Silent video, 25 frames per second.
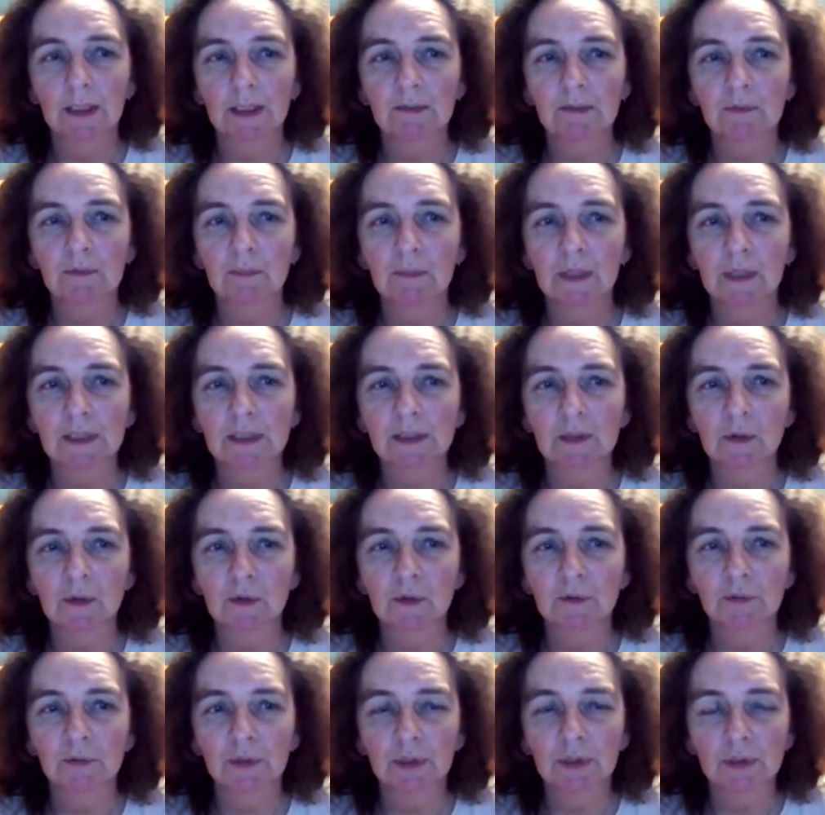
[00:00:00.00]
giving
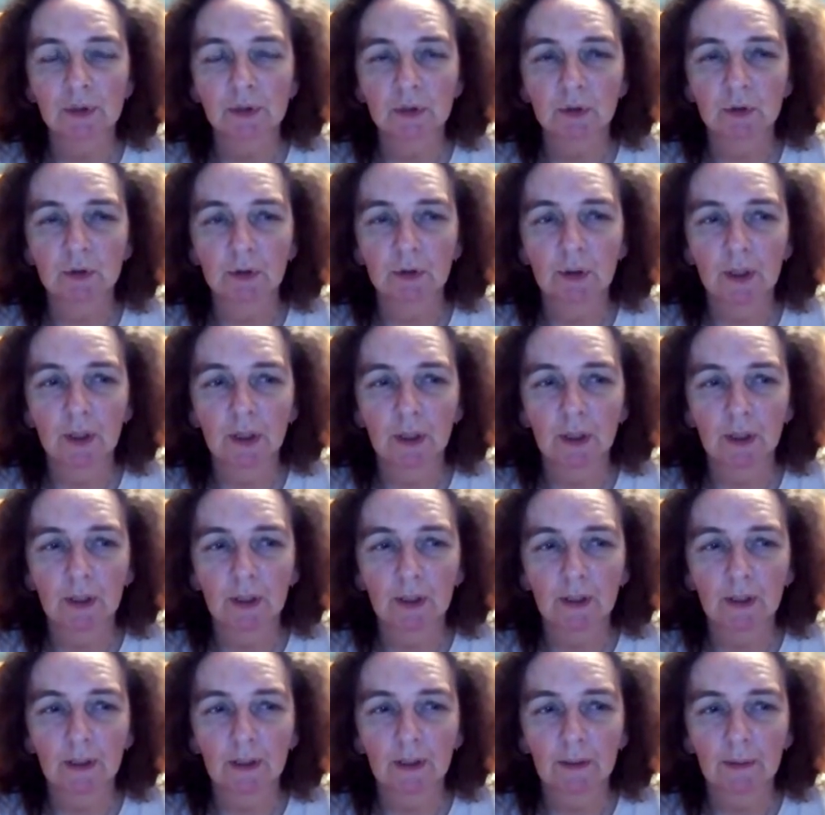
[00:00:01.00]
myself a
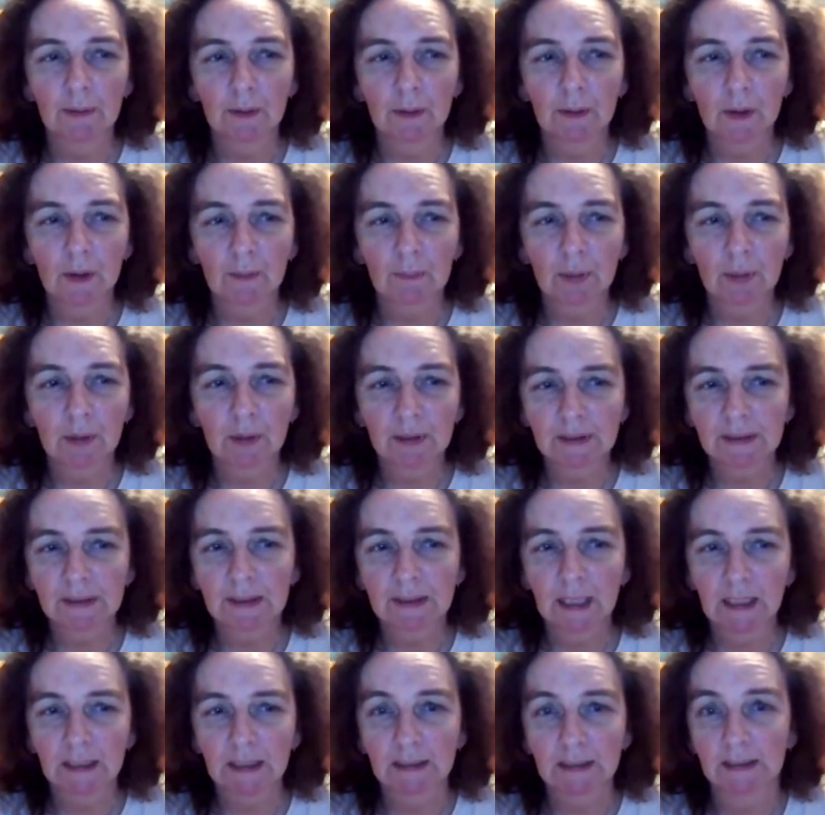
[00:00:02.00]
stronger
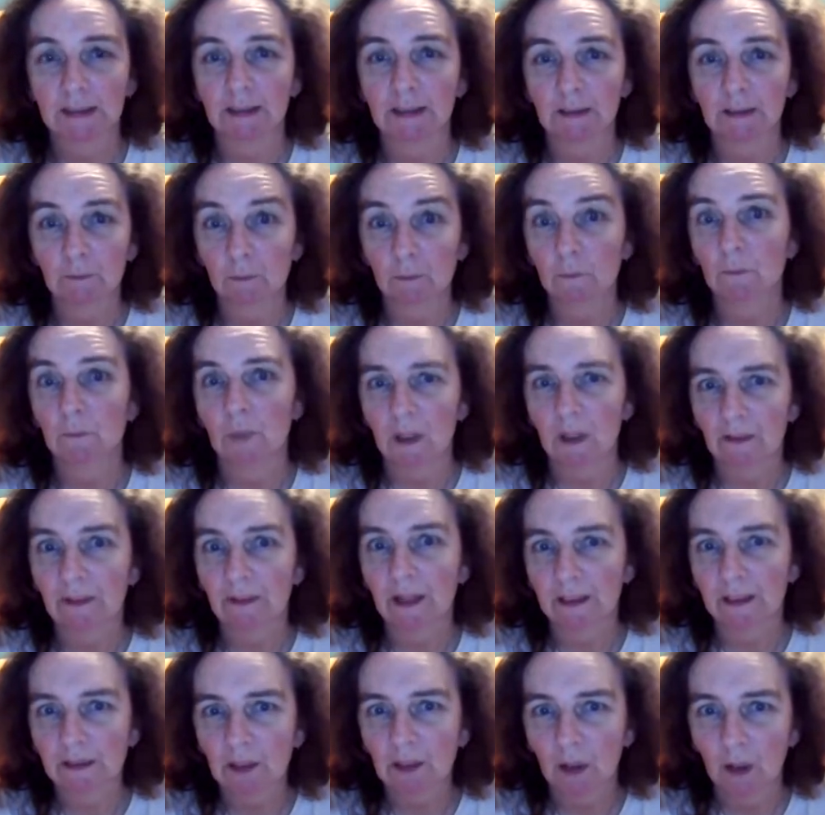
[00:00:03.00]
personality at
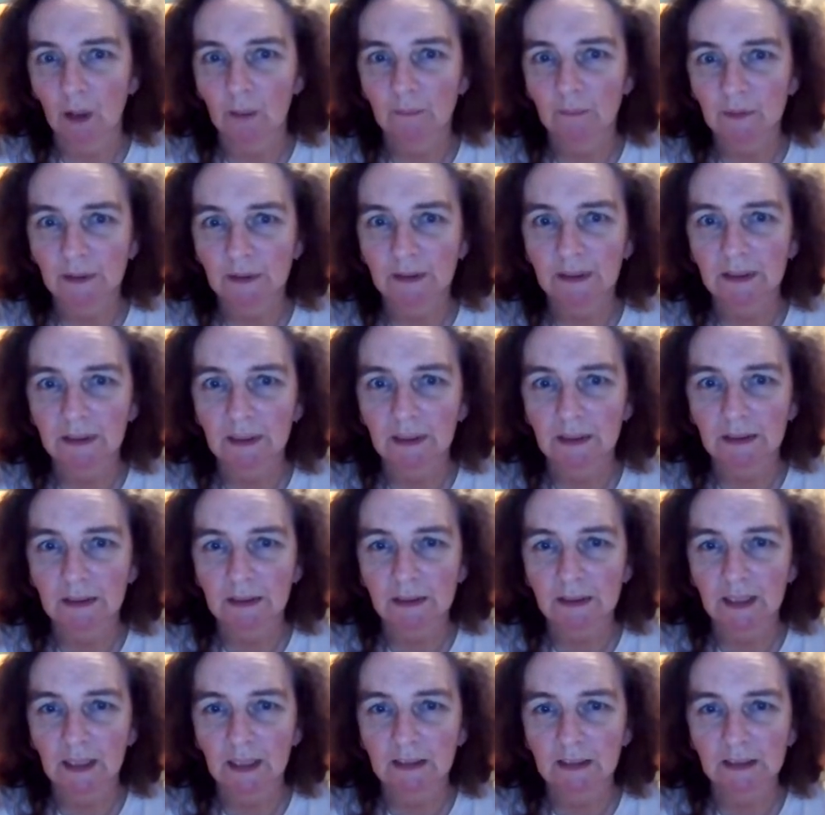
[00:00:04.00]
that time, because I didn't
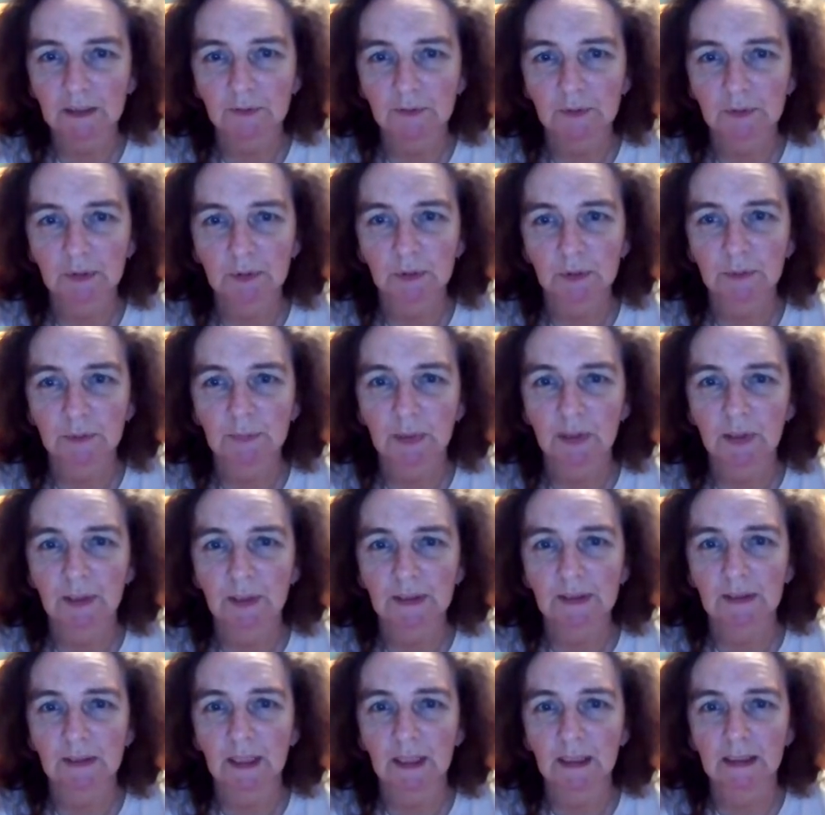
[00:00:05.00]
understand the difference between
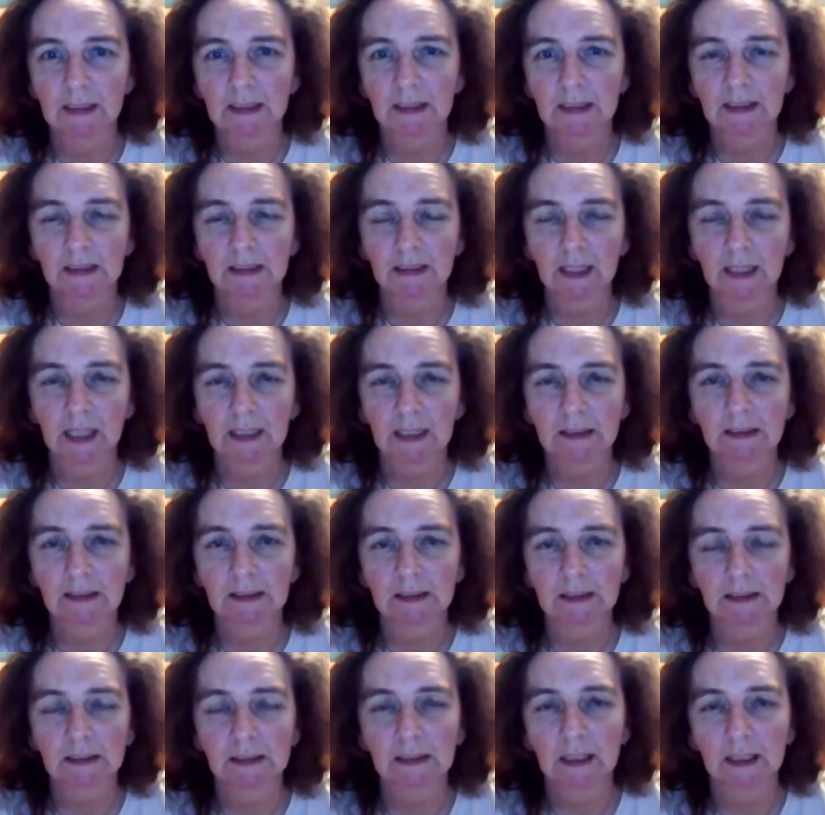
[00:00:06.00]
personalities and
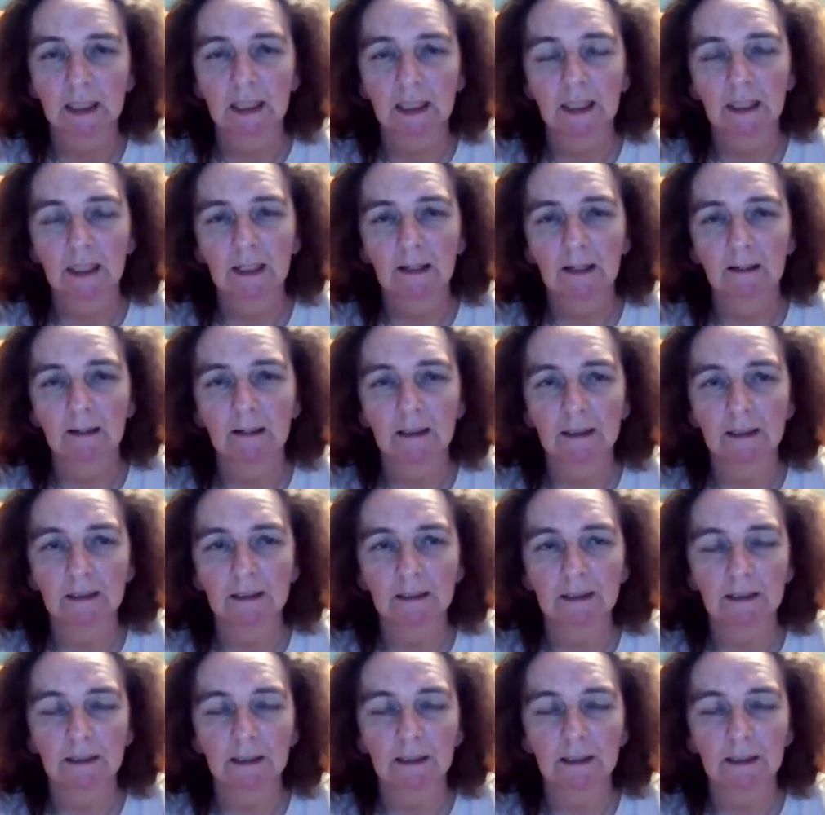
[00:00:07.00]
essence. And